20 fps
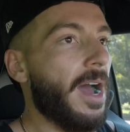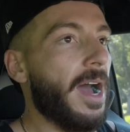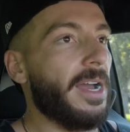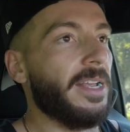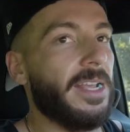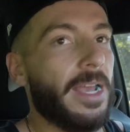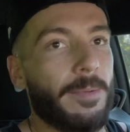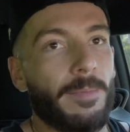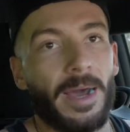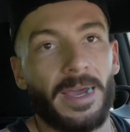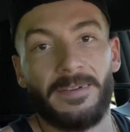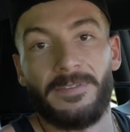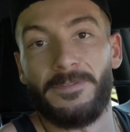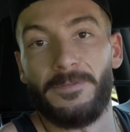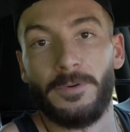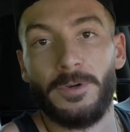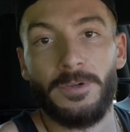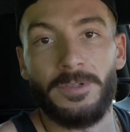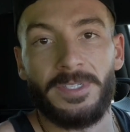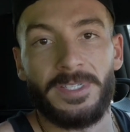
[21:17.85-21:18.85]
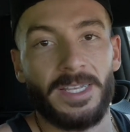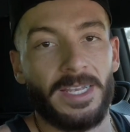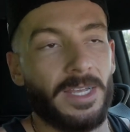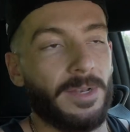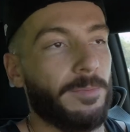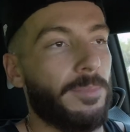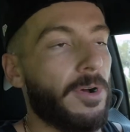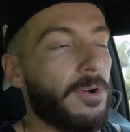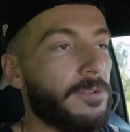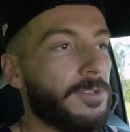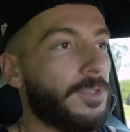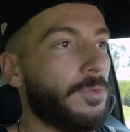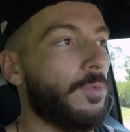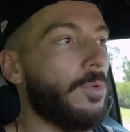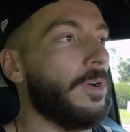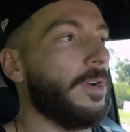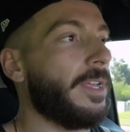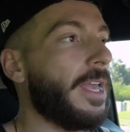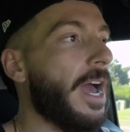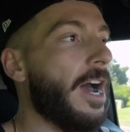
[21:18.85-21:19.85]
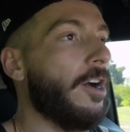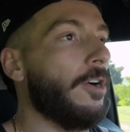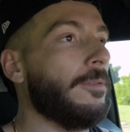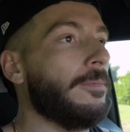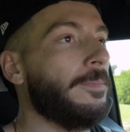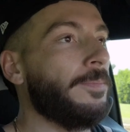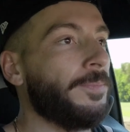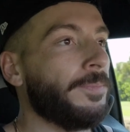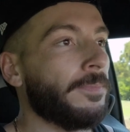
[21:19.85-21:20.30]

I get my fruits in post-workout.